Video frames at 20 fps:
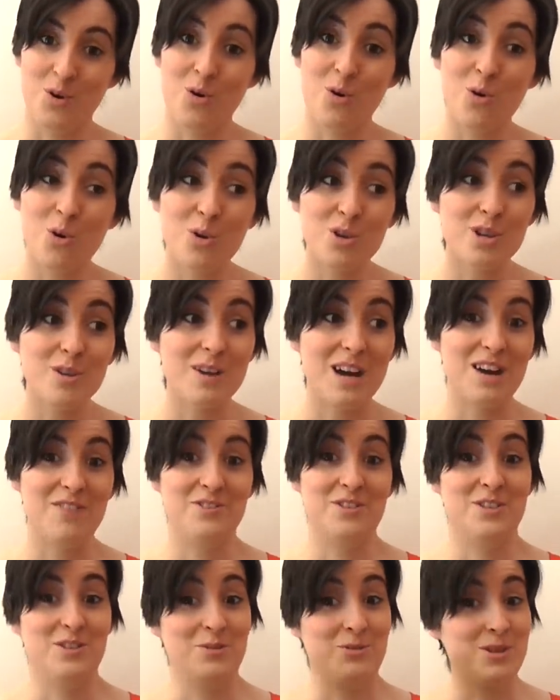All you have
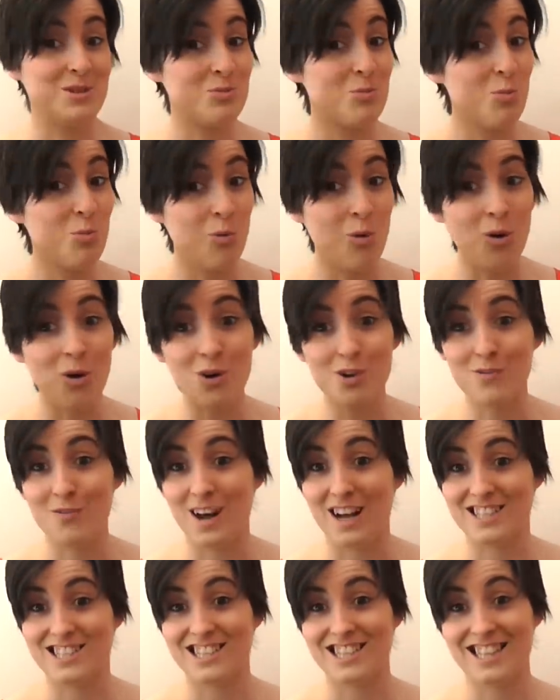to do is walk
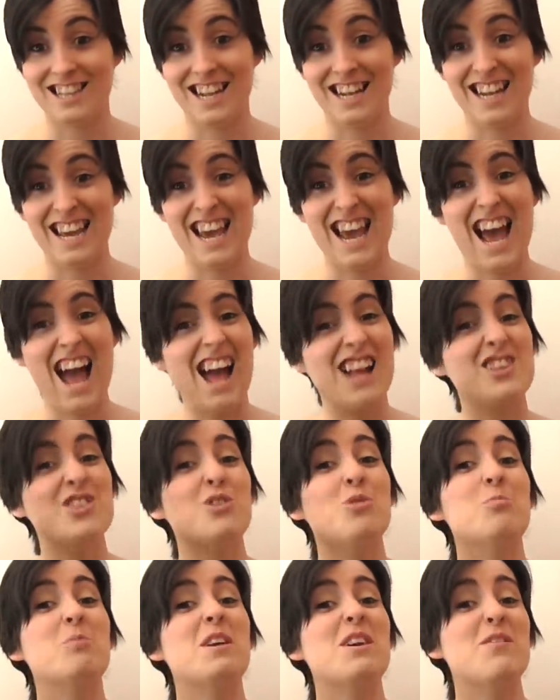faster than it and
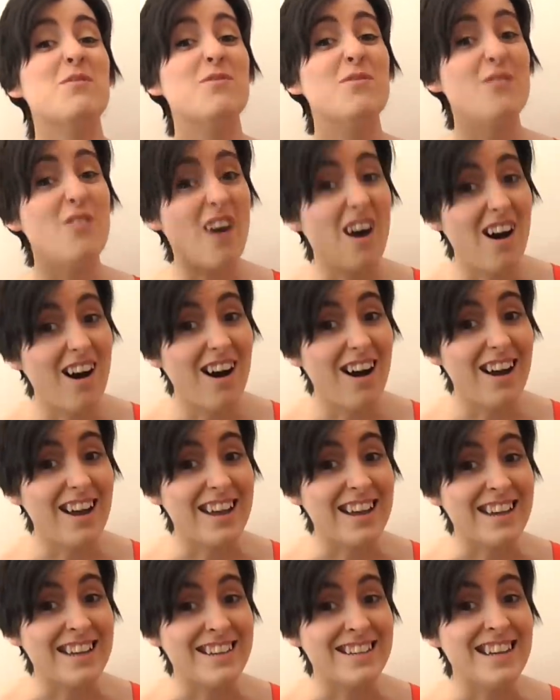you'll be
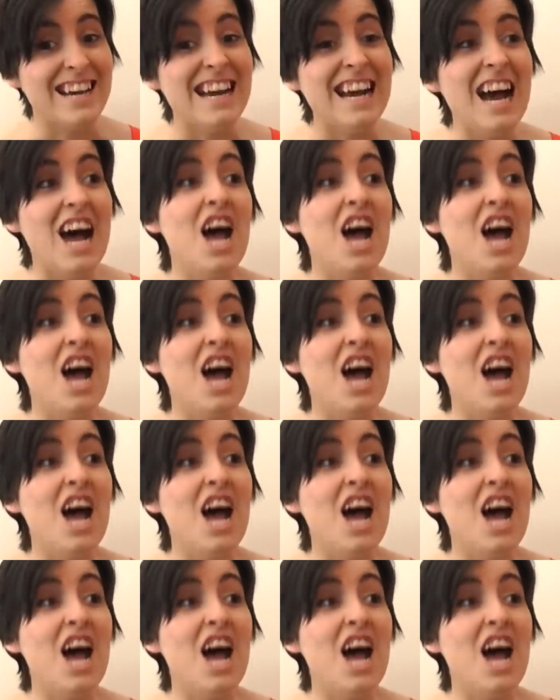fine.